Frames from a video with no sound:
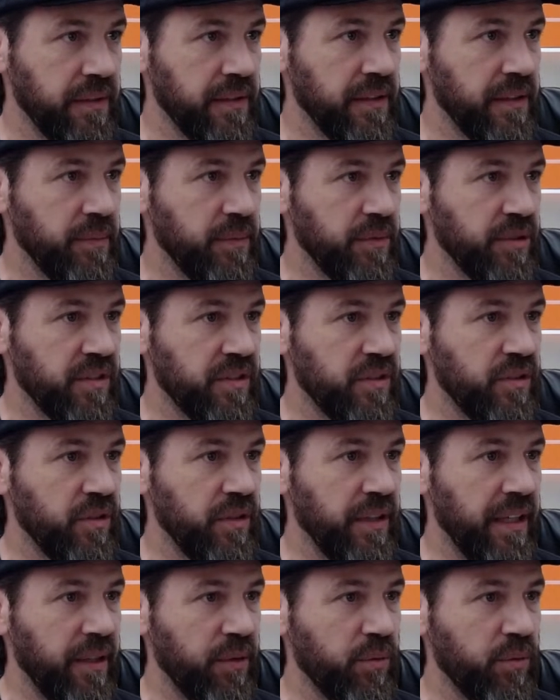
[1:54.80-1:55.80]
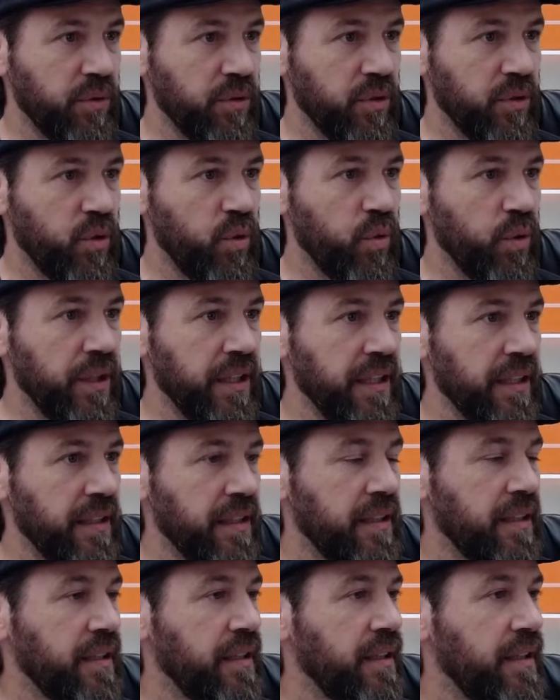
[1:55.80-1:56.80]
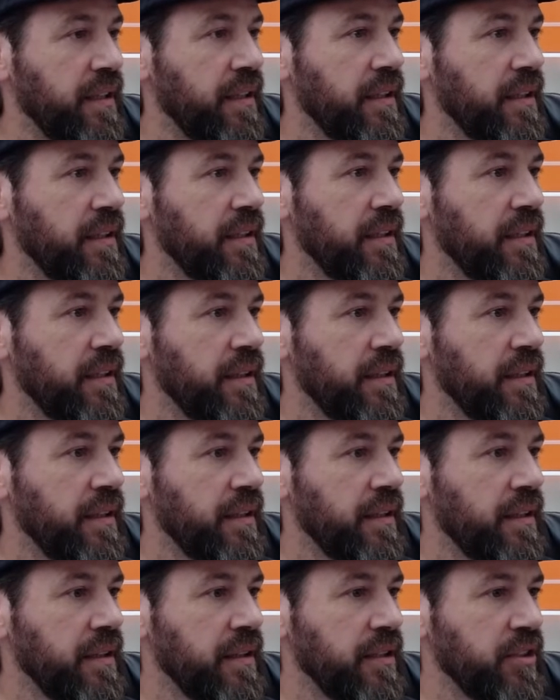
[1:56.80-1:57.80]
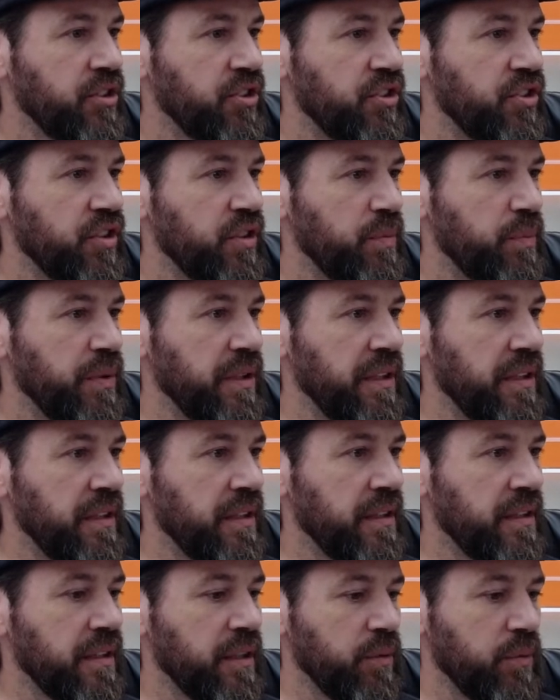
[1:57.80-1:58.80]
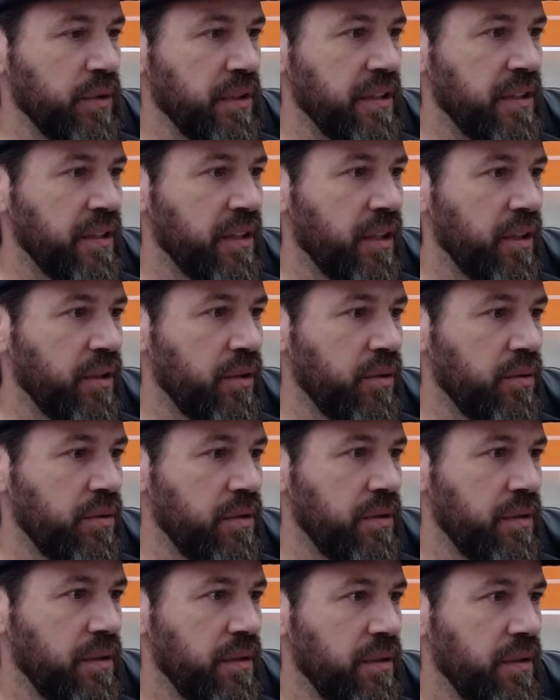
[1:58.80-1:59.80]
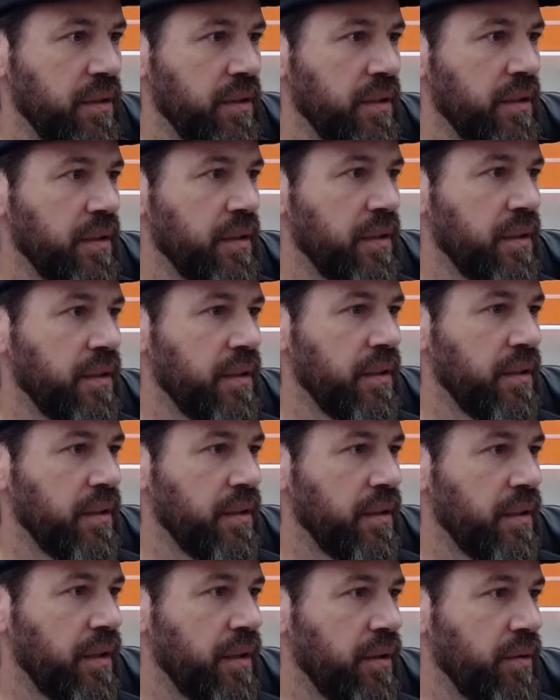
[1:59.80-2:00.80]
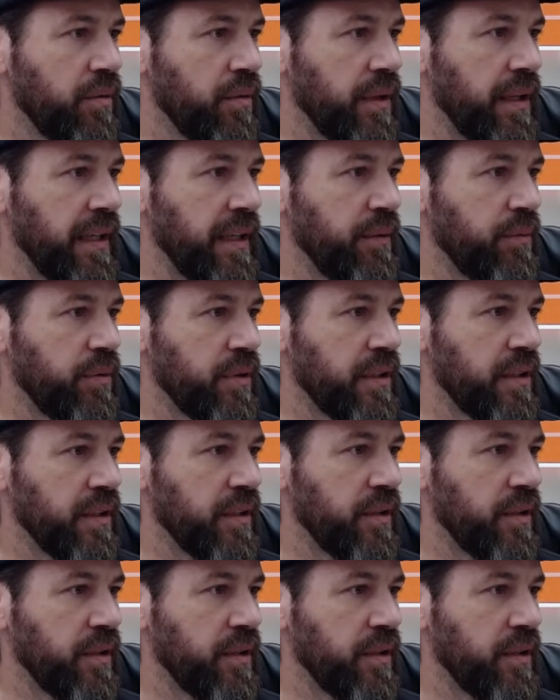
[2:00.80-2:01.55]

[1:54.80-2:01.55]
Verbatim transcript: Let me just do that real quick. It should be here. There we go. All right, we're going